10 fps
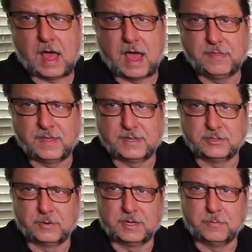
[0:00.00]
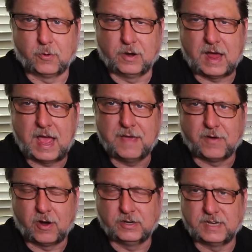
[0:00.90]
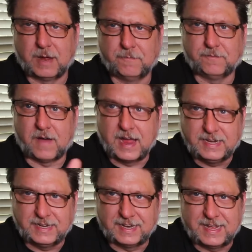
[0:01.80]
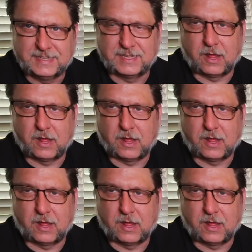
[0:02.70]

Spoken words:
I think is really important. I have a hard time finding lids.